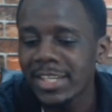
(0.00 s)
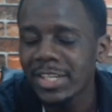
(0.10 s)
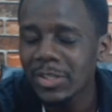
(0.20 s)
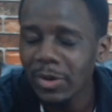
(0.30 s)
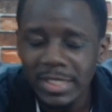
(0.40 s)

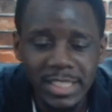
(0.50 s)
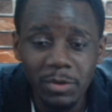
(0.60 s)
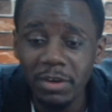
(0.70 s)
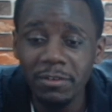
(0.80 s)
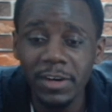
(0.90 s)
don't say
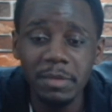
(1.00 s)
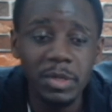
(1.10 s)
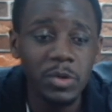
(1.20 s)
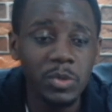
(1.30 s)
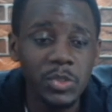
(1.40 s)
you're afraid
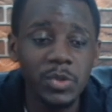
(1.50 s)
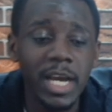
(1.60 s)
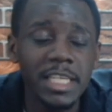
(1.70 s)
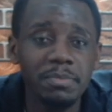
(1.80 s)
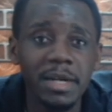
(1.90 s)
because you
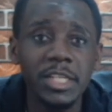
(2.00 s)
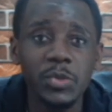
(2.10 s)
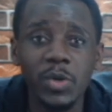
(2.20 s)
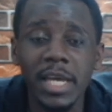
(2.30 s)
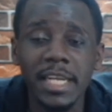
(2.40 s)
guys managed
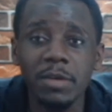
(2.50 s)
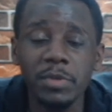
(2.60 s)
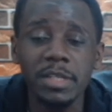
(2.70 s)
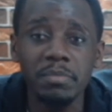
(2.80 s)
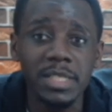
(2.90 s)
to go ahead and
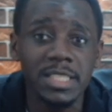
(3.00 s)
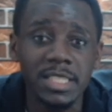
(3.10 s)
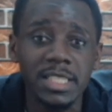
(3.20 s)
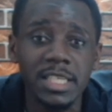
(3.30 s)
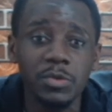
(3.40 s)
really beat
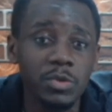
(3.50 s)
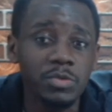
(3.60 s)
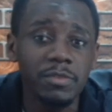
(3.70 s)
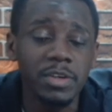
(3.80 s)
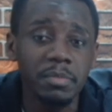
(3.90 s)
City at Old
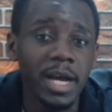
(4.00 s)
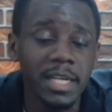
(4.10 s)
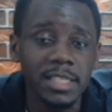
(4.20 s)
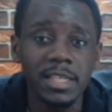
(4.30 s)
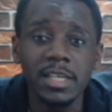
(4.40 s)
Trafford.
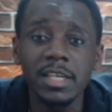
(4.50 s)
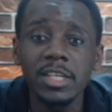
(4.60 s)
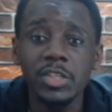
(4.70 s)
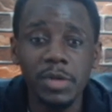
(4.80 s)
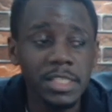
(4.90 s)
But
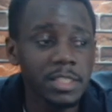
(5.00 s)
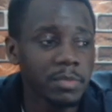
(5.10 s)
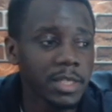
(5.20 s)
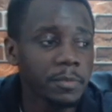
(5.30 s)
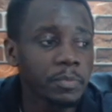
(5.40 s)
trust
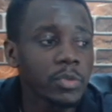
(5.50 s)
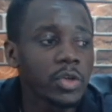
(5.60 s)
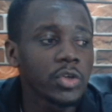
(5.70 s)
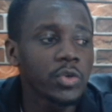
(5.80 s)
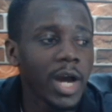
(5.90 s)
me,
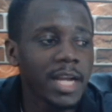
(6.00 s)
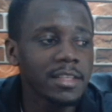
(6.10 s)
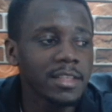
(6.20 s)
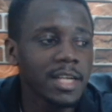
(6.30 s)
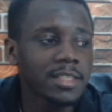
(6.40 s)
you hand
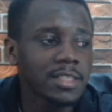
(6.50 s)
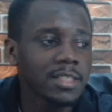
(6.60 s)
that